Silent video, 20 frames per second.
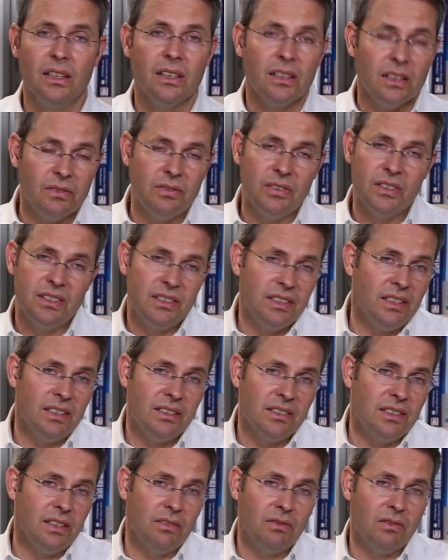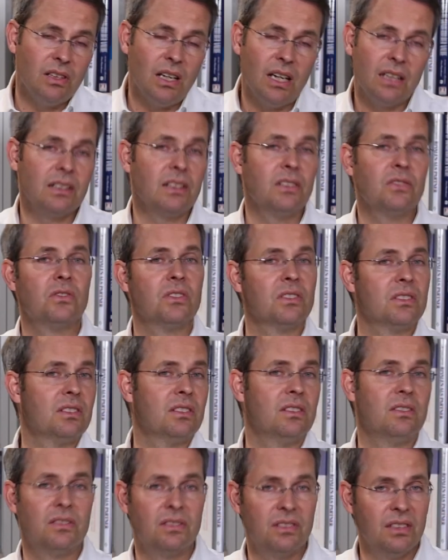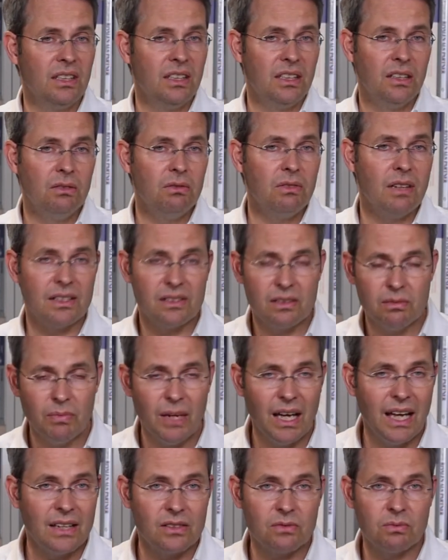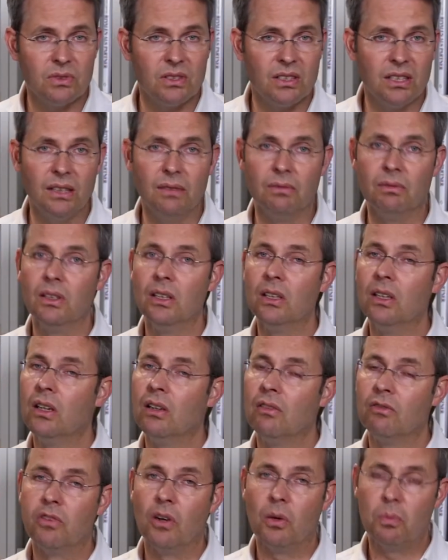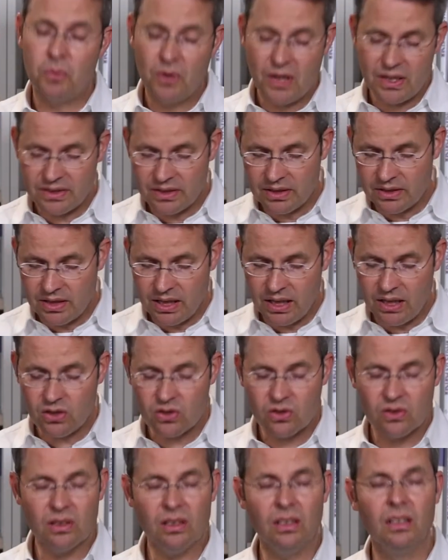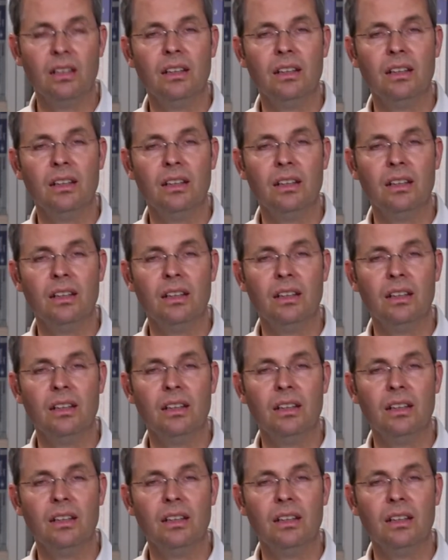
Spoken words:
the VC is even not interested to see you as the management team for presentation,